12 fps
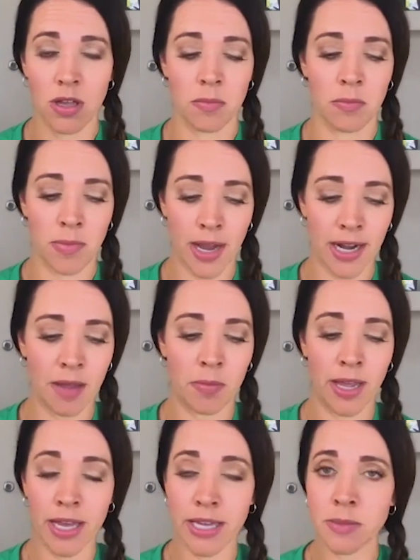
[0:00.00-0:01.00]
my name,
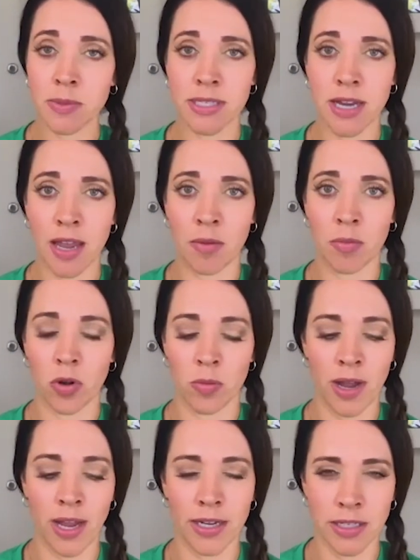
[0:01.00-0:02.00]
my husband's name, or
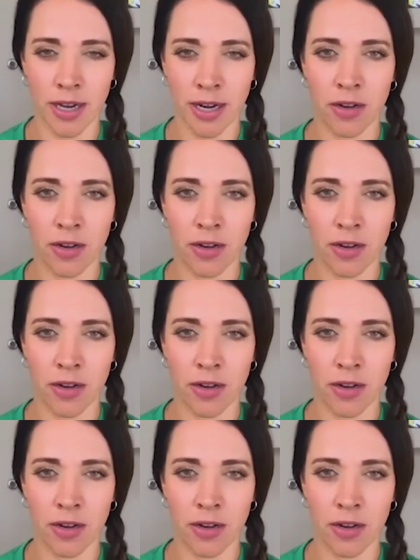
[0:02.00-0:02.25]
my entire